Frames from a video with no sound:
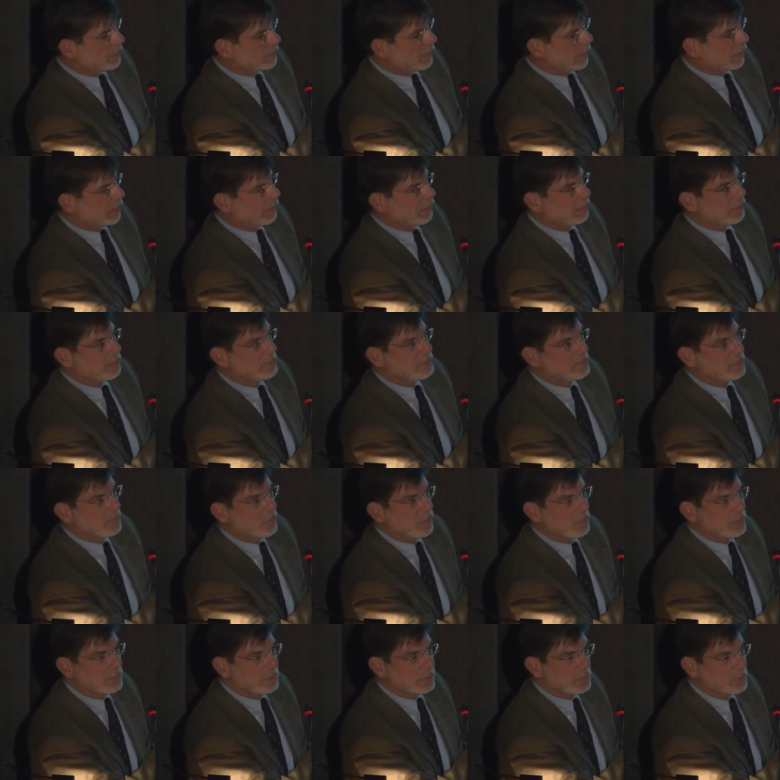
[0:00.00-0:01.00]
trainee is
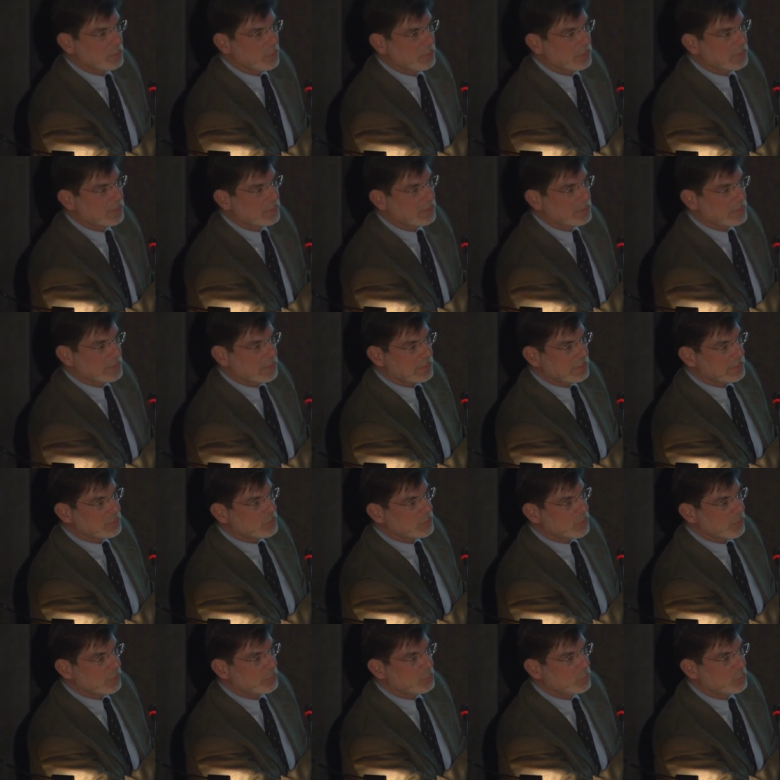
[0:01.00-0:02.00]
not doing his, his
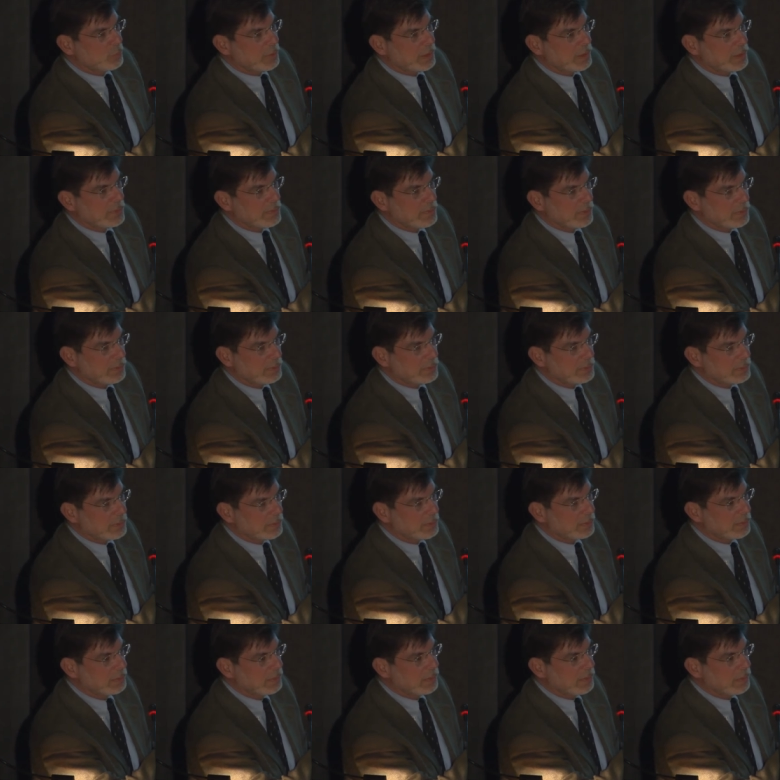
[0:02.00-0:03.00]
job well, then
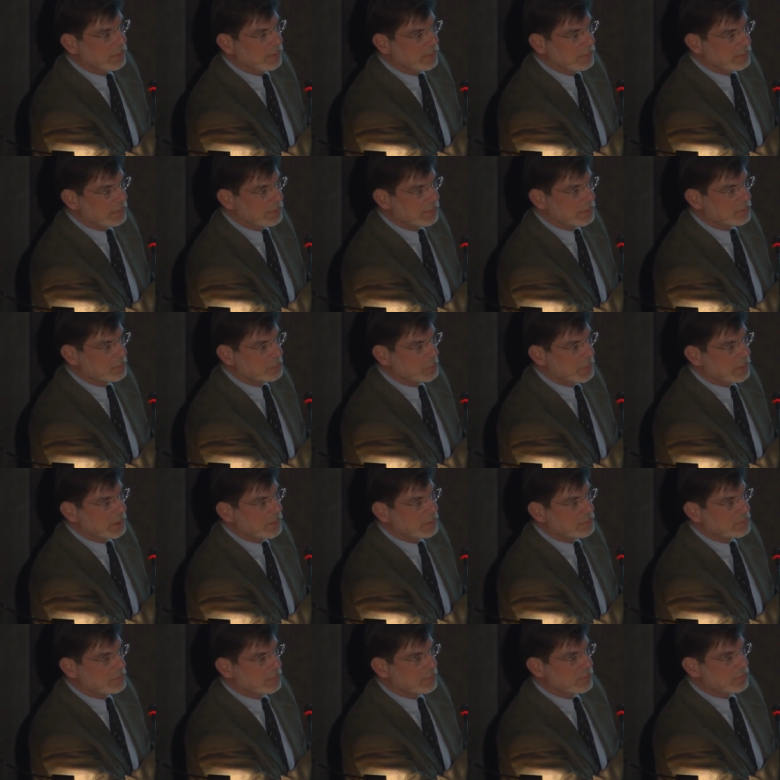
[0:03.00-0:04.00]
uh, he
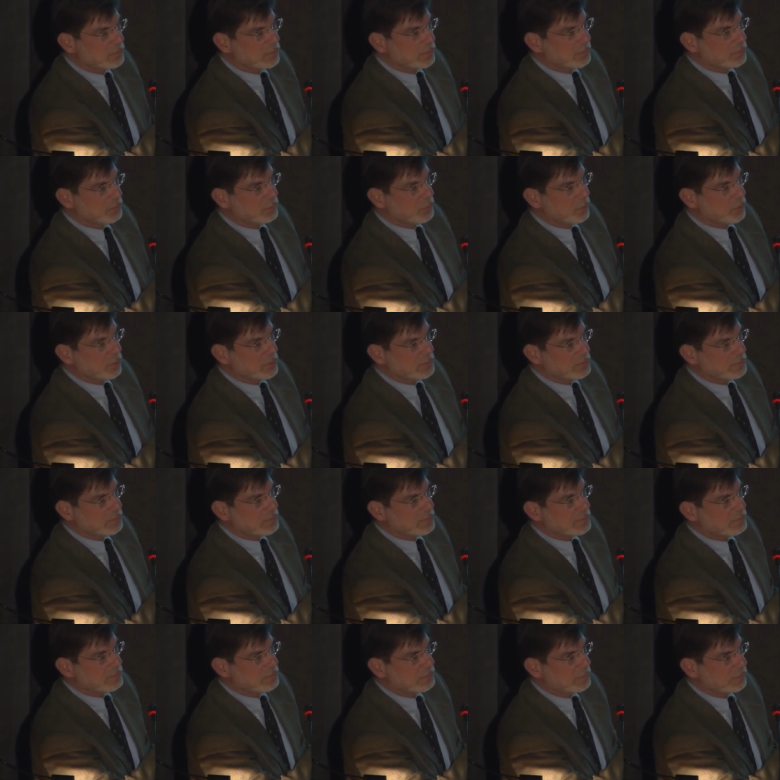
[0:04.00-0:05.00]
experiences uh,
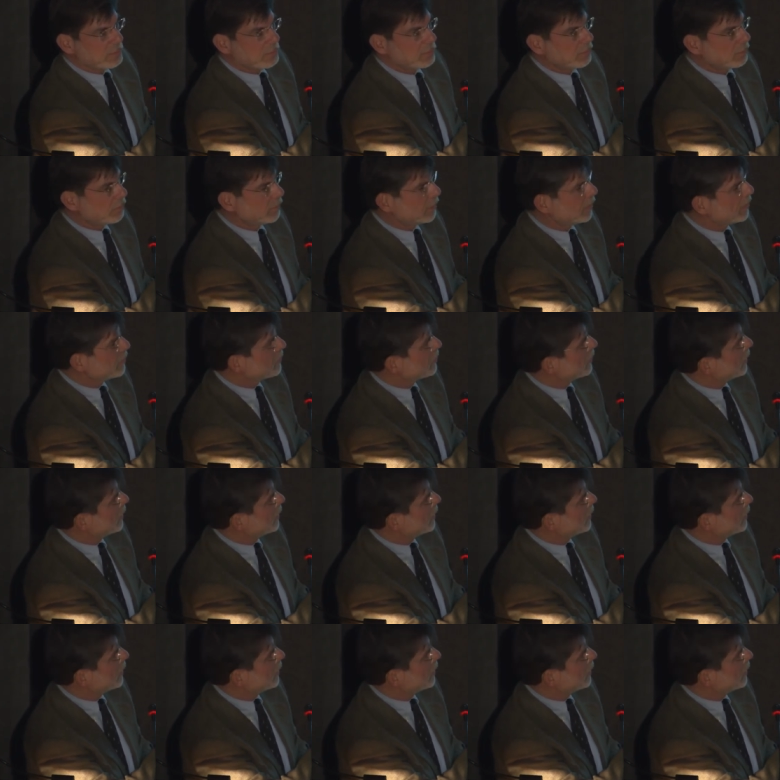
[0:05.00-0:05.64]
forces uh, on his